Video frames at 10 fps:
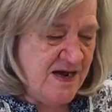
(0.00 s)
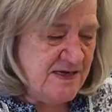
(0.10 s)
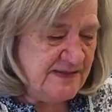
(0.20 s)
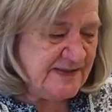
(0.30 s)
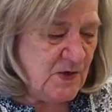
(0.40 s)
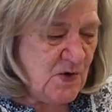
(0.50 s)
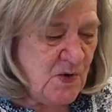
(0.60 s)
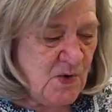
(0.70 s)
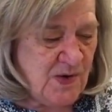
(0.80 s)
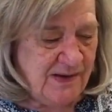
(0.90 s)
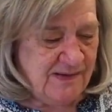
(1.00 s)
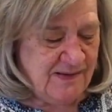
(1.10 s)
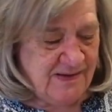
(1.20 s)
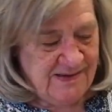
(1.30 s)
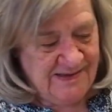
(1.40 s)
So
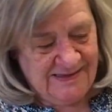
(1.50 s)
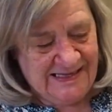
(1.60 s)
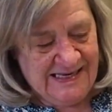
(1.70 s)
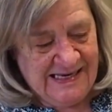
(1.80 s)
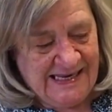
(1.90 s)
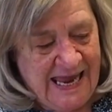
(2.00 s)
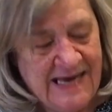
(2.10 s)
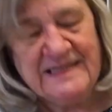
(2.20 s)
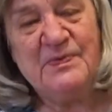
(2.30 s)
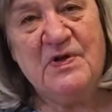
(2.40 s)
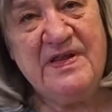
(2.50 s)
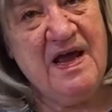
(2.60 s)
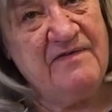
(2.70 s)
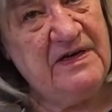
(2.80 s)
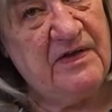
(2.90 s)
the cakes were in the
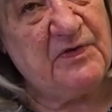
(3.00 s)
oven at